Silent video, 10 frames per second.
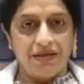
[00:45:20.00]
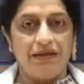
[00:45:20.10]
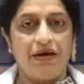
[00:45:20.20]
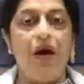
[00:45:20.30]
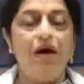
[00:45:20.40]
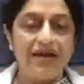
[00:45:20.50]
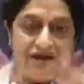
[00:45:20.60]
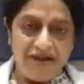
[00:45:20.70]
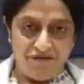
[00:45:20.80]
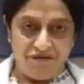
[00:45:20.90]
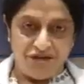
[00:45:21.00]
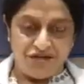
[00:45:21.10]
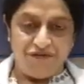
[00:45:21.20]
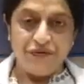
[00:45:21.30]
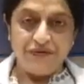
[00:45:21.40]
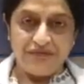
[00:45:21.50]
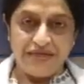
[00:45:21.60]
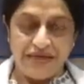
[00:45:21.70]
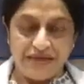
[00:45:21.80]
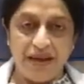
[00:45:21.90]
On an average, if you
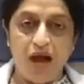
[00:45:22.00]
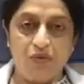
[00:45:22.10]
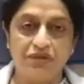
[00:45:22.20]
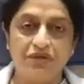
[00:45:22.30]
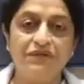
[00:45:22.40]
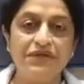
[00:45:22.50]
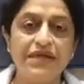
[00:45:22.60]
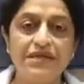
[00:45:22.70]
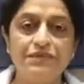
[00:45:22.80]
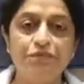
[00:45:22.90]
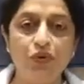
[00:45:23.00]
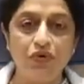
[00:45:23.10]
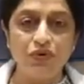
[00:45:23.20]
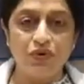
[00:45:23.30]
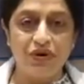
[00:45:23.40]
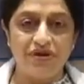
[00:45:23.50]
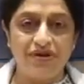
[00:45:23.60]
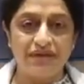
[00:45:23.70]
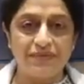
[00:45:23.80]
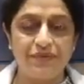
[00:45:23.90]
see, now the world has moved over
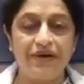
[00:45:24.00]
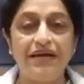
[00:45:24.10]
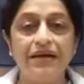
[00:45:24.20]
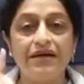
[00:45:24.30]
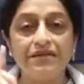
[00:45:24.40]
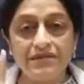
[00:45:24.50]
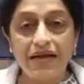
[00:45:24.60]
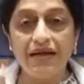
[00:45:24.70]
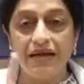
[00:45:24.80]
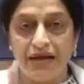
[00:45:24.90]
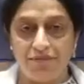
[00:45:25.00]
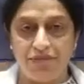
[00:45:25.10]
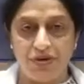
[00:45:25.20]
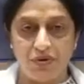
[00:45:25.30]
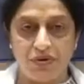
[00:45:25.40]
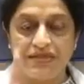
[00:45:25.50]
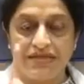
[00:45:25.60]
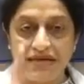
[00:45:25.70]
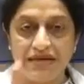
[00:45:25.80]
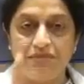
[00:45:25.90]
transferring a single embryo or
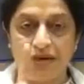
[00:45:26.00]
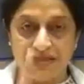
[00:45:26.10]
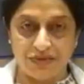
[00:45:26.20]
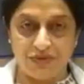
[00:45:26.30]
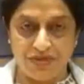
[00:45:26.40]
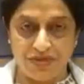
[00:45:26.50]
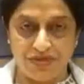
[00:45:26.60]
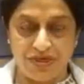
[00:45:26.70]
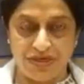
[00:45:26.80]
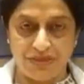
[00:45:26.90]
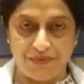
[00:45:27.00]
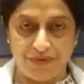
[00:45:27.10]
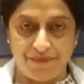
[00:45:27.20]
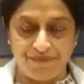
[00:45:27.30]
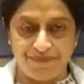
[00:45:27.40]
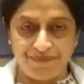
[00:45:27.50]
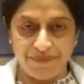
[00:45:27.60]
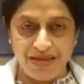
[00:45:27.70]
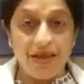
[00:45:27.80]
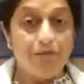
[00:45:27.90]
single blastocyst transfer,
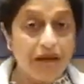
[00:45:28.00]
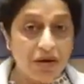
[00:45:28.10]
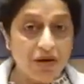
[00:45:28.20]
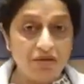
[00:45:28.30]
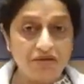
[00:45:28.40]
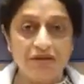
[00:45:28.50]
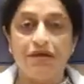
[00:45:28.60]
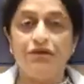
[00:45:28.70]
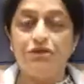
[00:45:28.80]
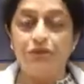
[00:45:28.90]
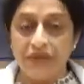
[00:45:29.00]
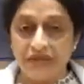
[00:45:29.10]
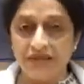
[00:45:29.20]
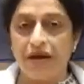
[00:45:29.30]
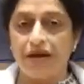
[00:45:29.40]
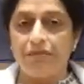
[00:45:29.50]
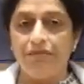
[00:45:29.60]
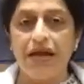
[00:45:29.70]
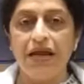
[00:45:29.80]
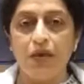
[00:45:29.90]
because twins are a
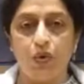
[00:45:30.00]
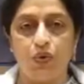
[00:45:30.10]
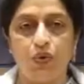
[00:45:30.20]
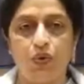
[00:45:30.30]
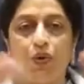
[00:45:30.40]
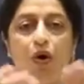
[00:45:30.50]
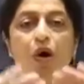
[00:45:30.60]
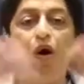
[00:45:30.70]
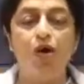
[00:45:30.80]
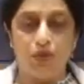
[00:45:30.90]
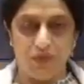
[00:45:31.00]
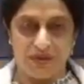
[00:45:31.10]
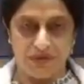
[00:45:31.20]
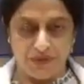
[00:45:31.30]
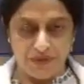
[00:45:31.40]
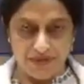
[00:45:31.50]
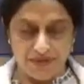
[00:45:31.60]
big no-no all over the world.